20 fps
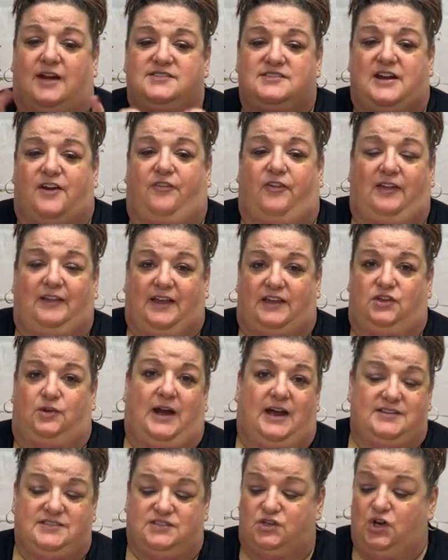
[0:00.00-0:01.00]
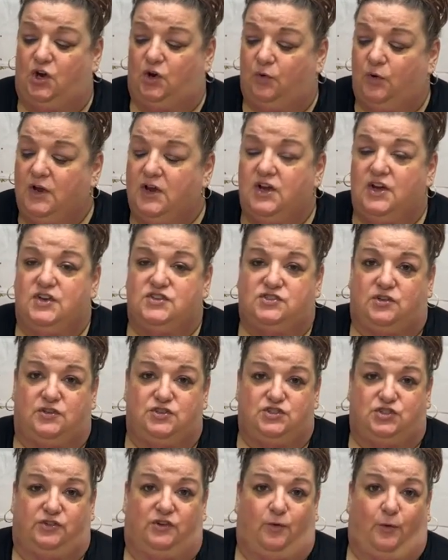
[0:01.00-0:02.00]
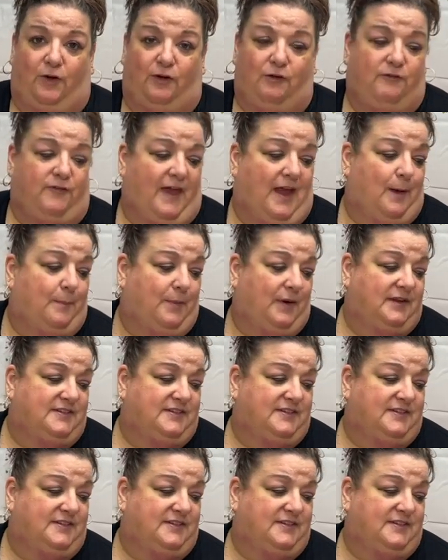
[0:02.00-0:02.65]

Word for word: I'll definitely let you guys know so that you're aware of that.